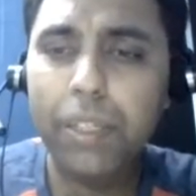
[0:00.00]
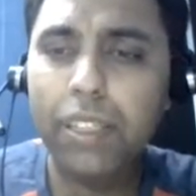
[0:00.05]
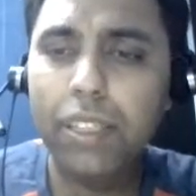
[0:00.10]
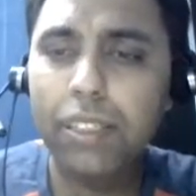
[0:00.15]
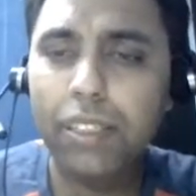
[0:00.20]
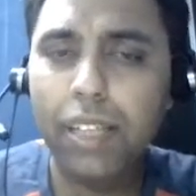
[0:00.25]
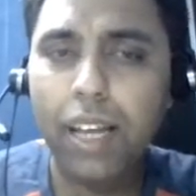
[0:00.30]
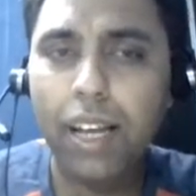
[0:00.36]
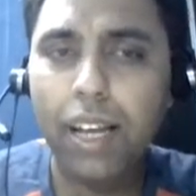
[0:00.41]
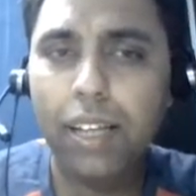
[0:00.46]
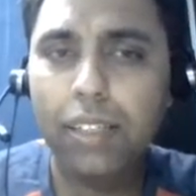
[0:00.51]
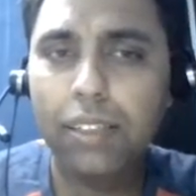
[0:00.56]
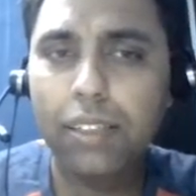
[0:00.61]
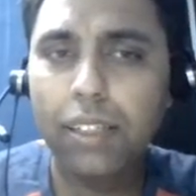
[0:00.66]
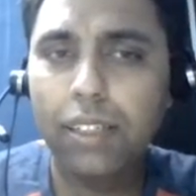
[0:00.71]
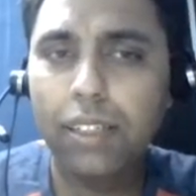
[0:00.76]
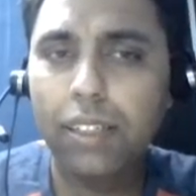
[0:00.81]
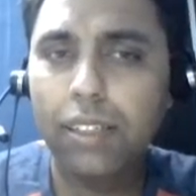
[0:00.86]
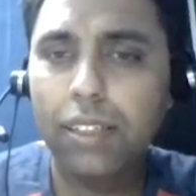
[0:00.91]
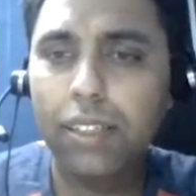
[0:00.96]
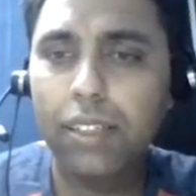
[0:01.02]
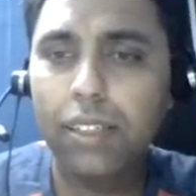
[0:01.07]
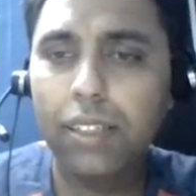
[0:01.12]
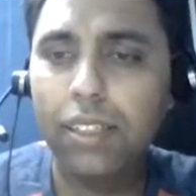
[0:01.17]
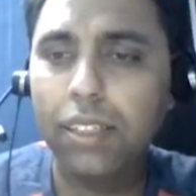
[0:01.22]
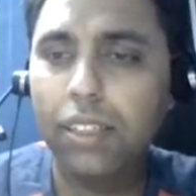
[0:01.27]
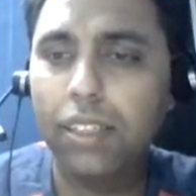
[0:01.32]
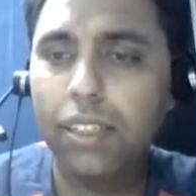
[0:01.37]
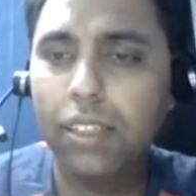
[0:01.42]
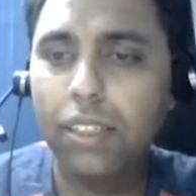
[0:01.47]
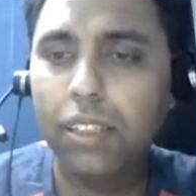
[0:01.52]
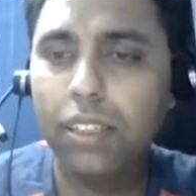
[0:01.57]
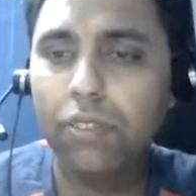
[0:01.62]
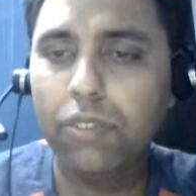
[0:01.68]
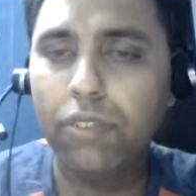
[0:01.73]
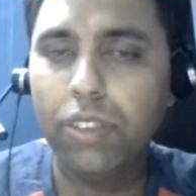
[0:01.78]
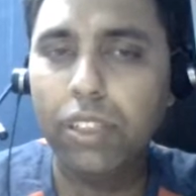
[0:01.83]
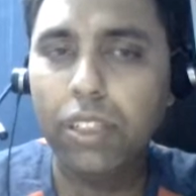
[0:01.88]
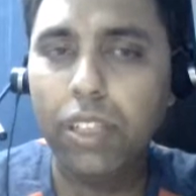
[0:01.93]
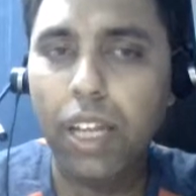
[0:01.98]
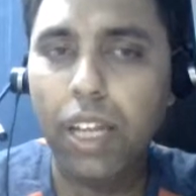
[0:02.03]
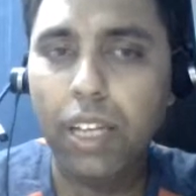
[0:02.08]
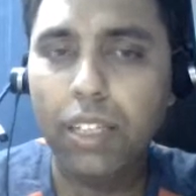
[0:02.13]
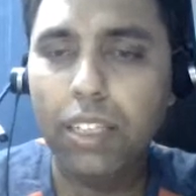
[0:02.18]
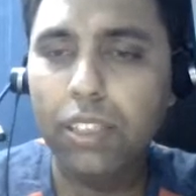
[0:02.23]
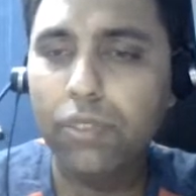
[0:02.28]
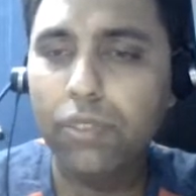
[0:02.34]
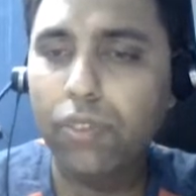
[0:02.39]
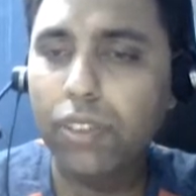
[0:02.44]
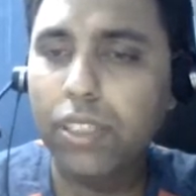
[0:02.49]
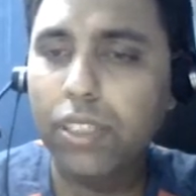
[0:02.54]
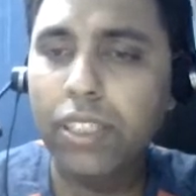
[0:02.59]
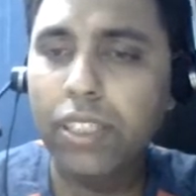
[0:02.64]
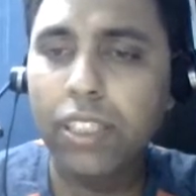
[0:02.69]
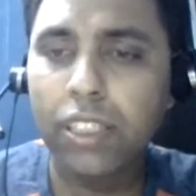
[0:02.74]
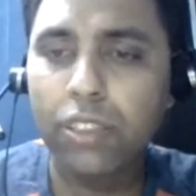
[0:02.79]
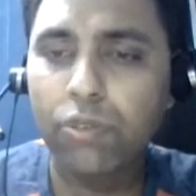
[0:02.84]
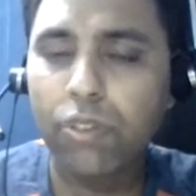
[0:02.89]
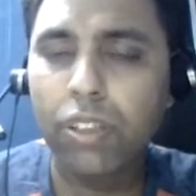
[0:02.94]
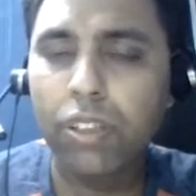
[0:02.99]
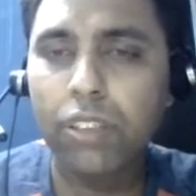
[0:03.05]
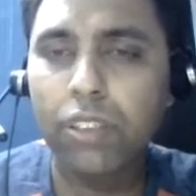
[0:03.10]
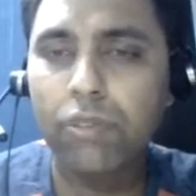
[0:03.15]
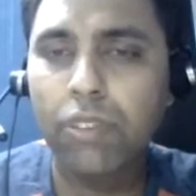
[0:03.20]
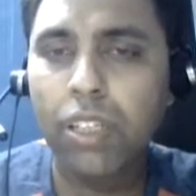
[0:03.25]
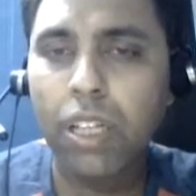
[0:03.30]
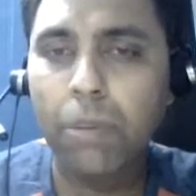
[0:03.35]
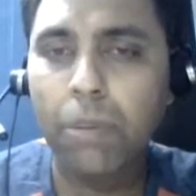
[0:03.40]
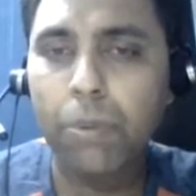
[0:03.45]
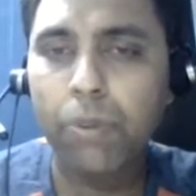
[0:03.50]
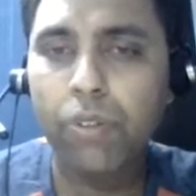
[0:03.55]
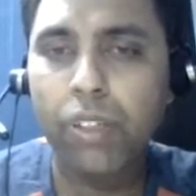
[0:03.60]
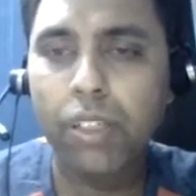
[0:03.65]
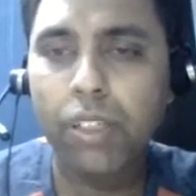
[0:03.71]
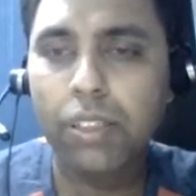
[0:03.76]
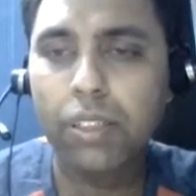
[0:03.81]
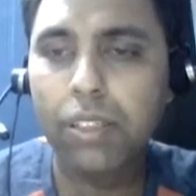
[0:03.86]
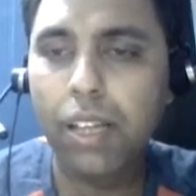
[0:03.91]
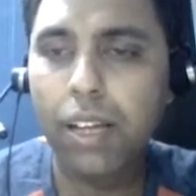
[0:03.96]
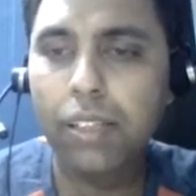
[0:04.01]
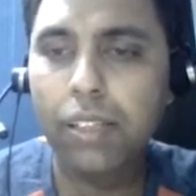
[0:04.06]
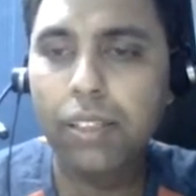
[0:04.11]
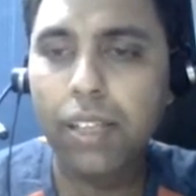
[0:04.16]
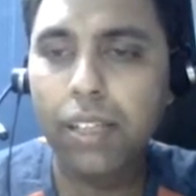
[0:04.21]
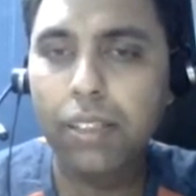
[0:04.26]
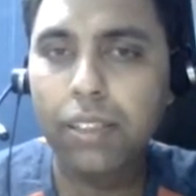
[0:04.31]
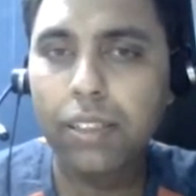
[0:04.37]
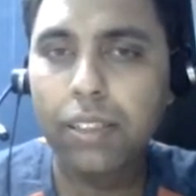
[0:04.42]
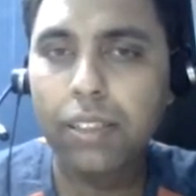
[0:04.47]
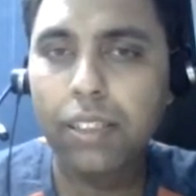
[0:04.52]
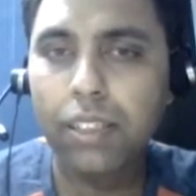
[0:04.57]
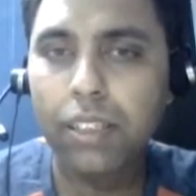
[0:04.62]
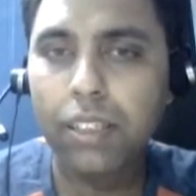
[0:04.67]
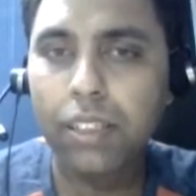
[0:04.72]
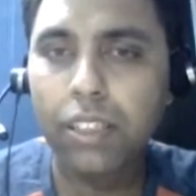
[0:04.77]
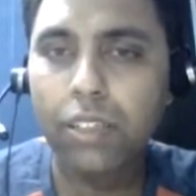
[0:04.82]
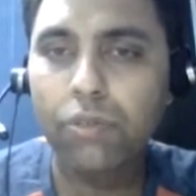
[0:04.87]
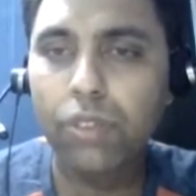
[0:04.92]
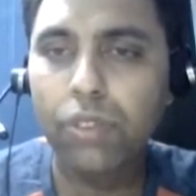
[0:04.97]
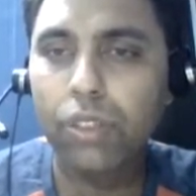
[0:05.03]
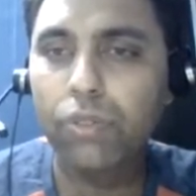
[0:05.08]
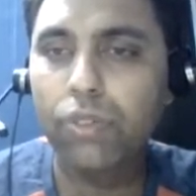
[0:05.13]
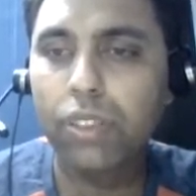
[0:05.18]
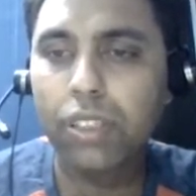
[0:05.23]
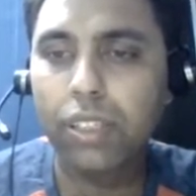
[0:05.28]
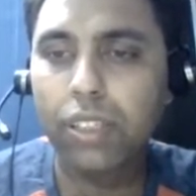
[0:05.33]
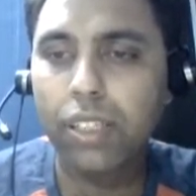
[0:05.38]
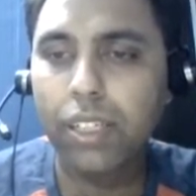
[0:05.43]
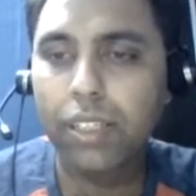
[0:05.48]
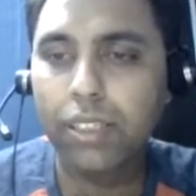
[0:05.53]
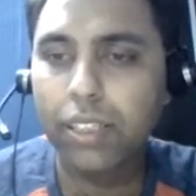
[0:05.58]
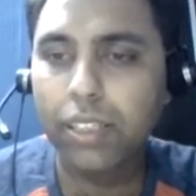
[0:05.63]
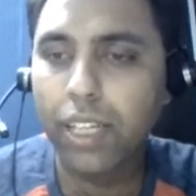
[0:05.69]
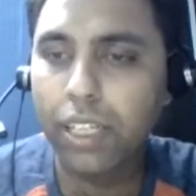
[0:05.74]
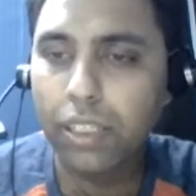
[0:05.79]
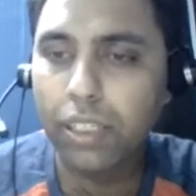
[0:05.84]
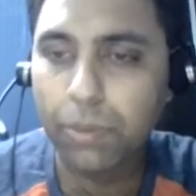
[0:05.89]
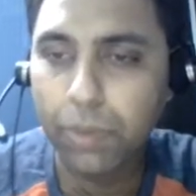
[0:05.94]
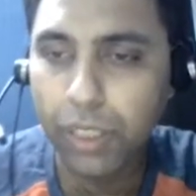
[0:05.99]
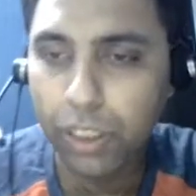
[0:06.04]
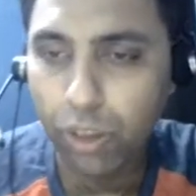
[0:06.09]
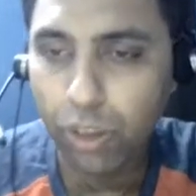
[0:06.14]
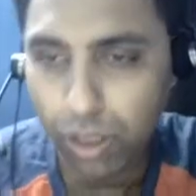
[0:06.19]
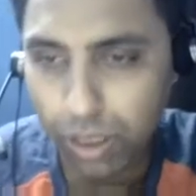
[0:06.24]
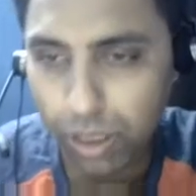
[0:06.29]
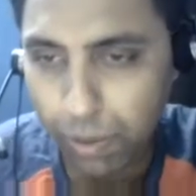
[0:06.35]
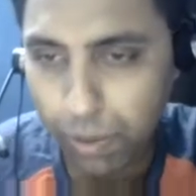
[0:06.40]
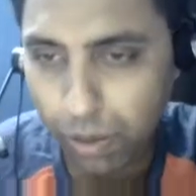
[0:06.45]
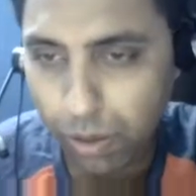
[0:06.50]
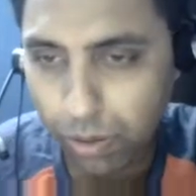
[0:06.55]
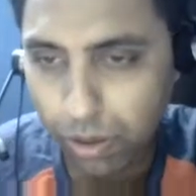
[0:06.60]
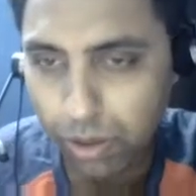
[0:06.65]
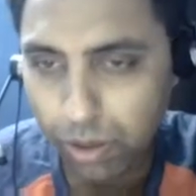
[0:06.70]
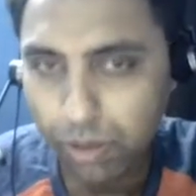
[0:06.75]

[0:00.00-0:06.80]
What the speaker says: is that it will, at least for sentence 1, it will help you understand that it is the dinner which was great that is being talked about.